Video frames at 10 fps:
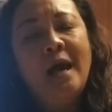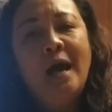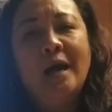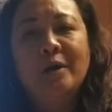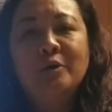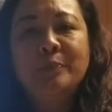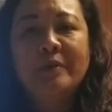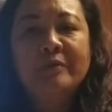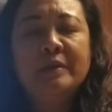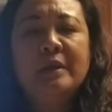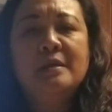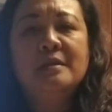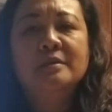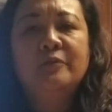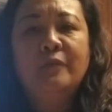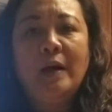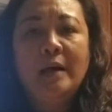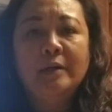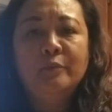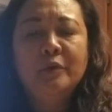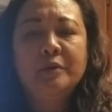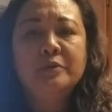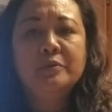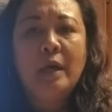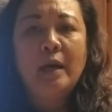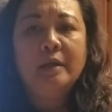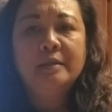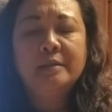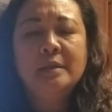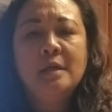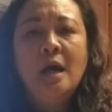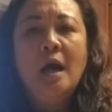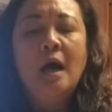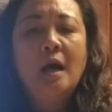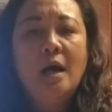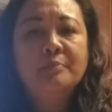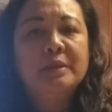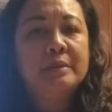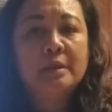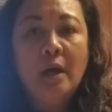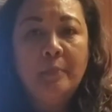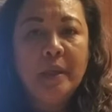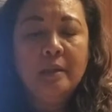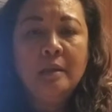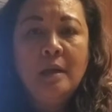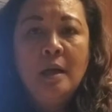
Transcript: I hope everything is fine with you guys. Just coming